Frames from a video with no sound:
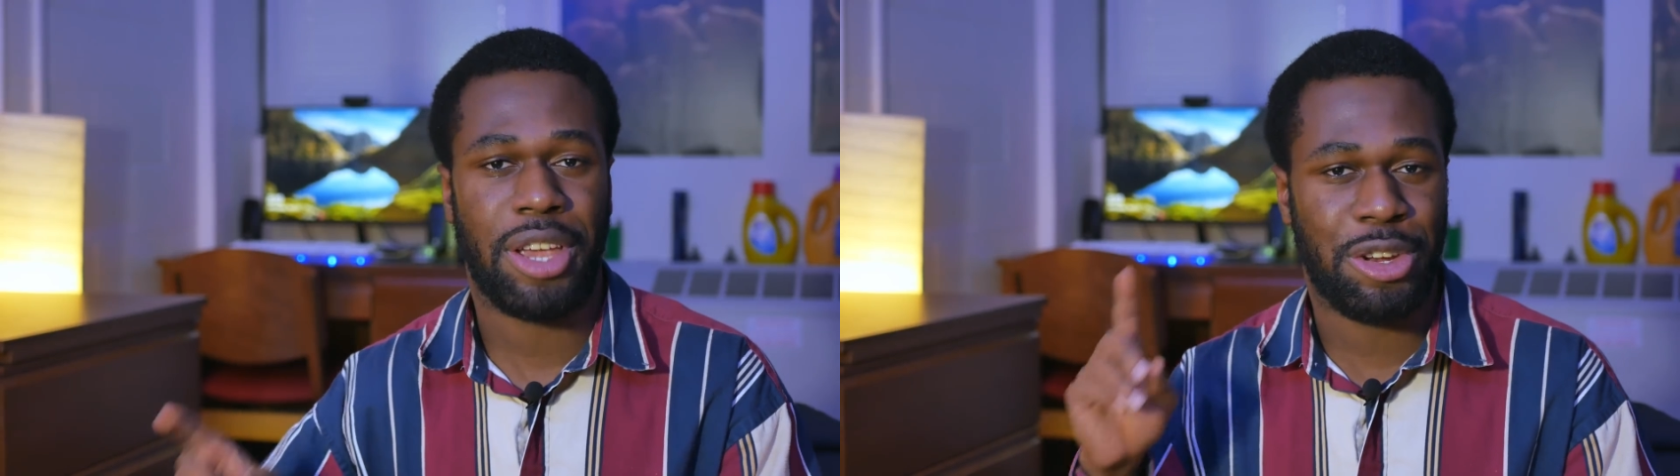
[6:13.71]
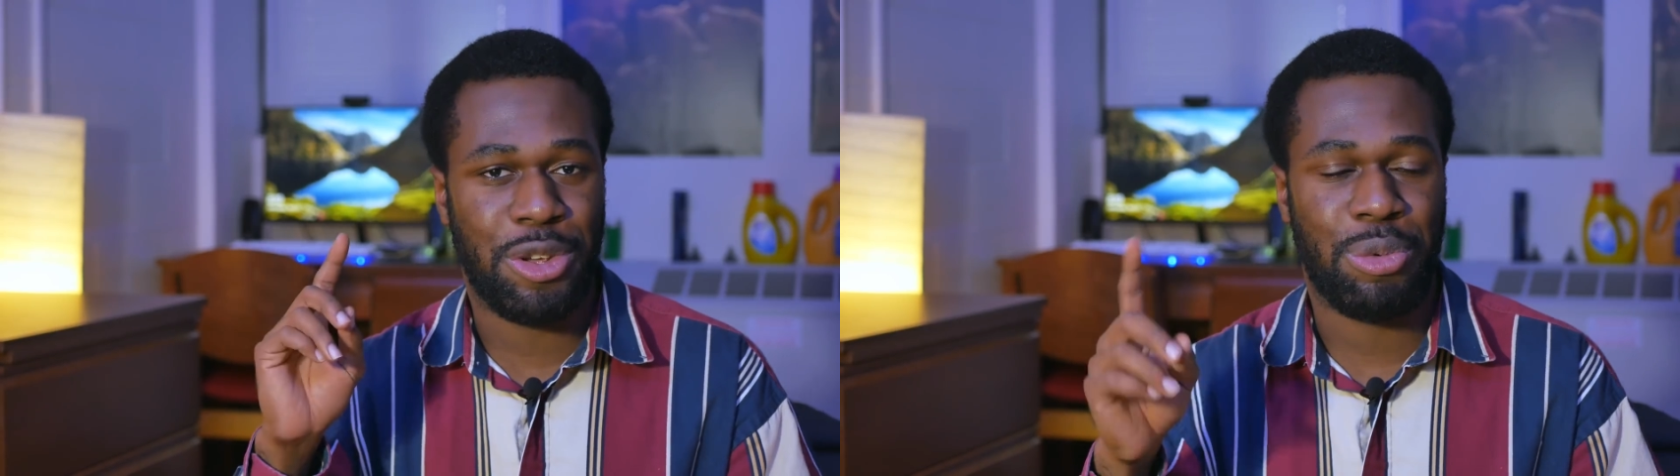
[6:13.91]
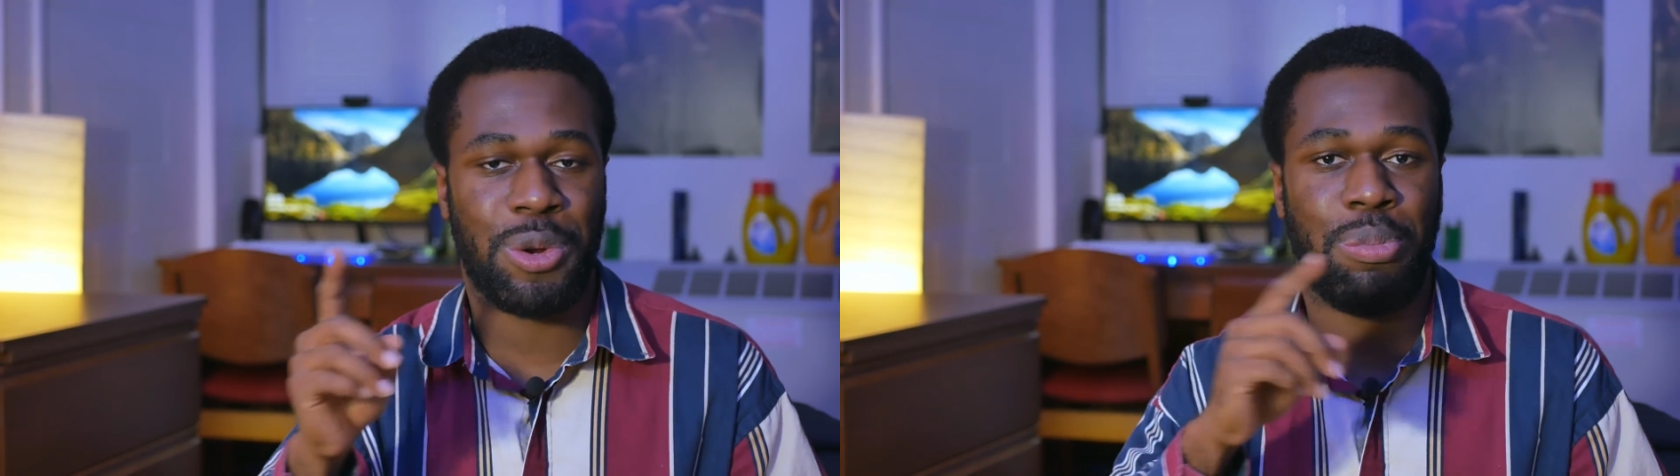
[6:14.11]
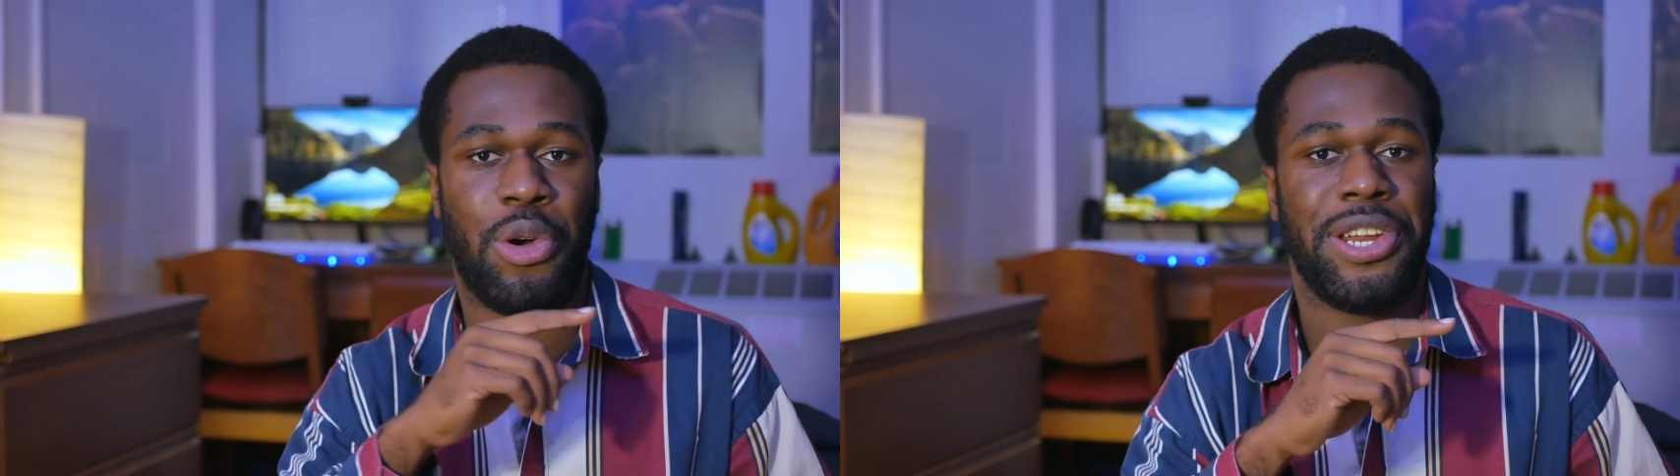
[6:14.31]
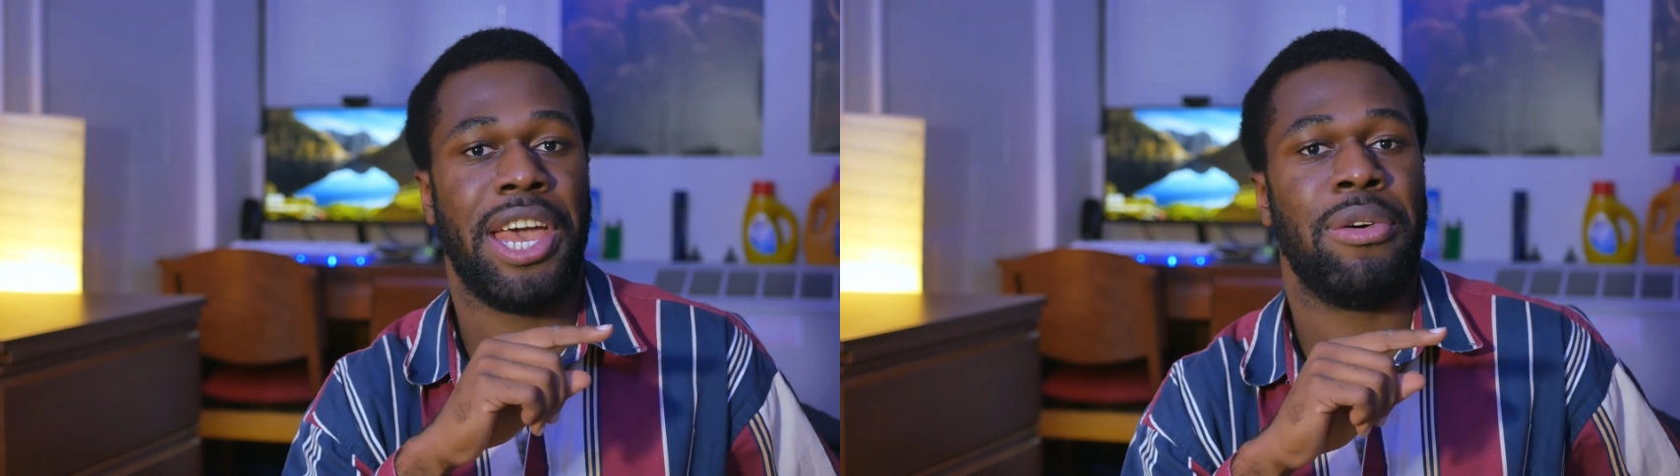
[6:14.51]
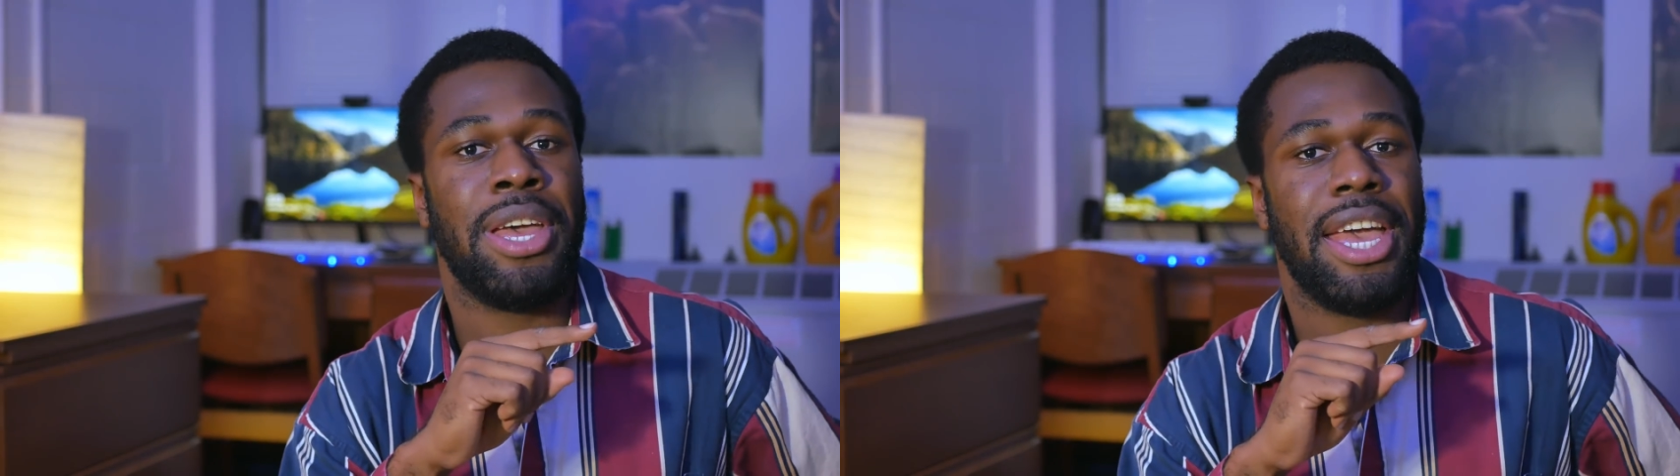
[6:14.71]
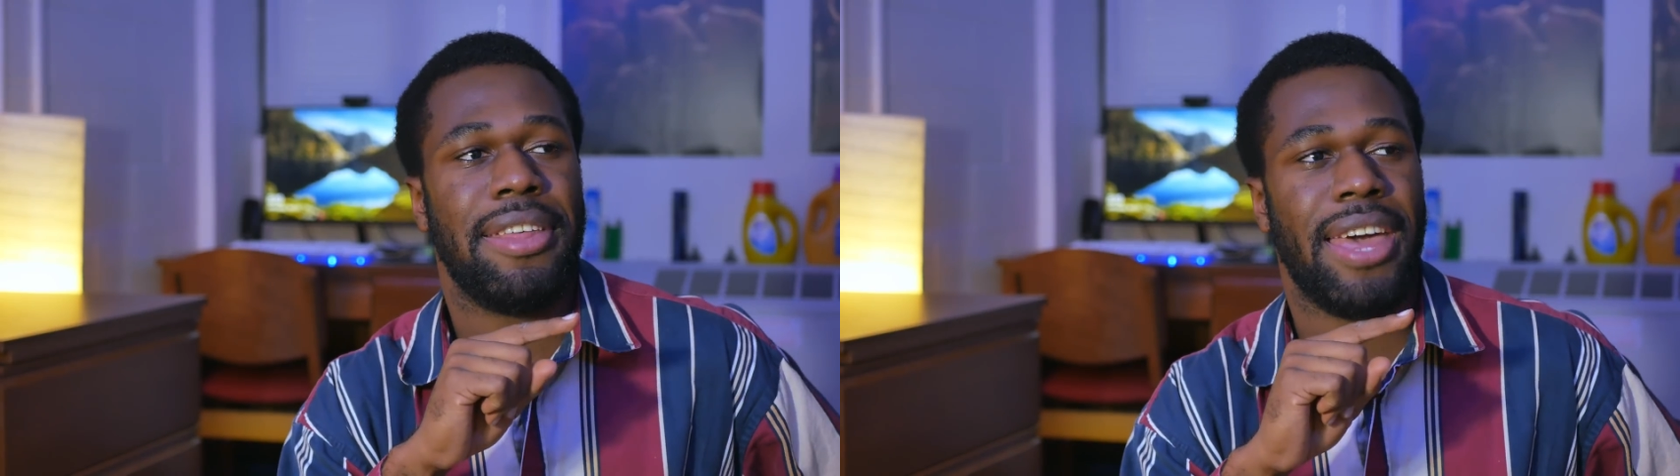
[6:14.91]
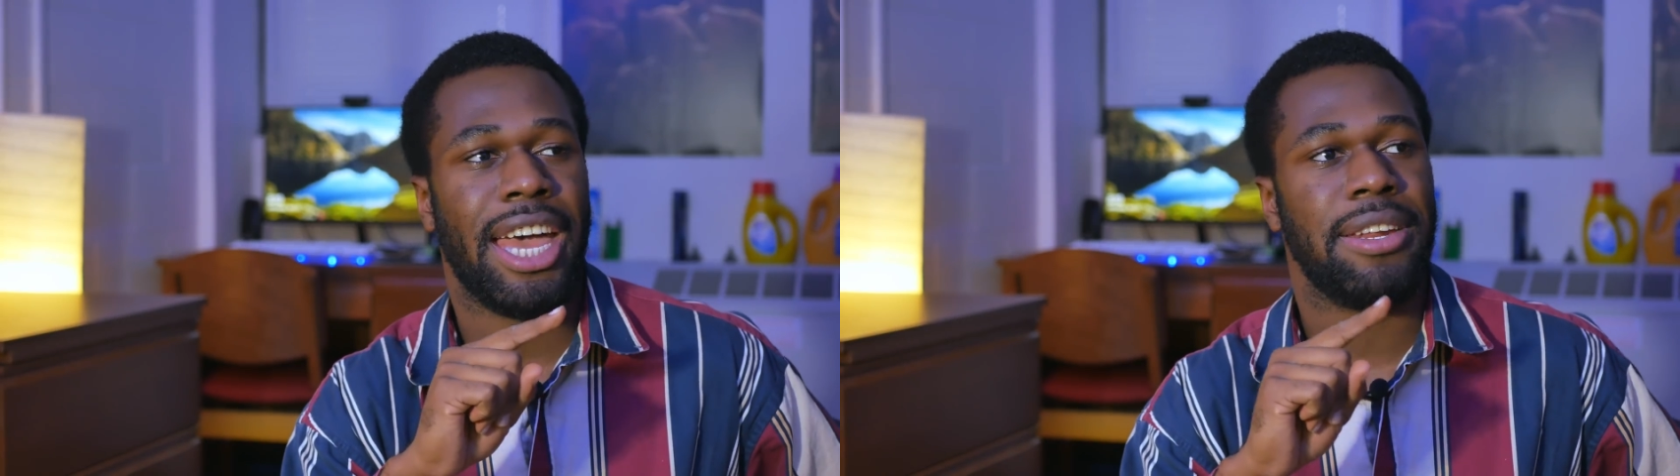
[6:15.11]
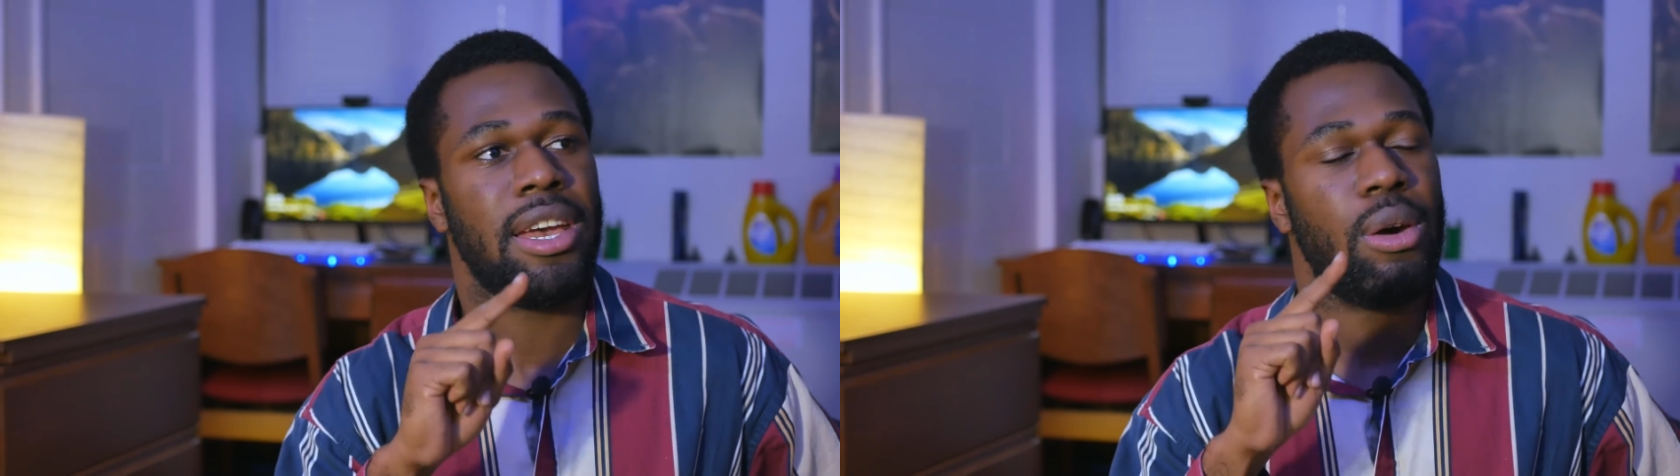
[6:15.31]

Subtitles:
I do want to point out that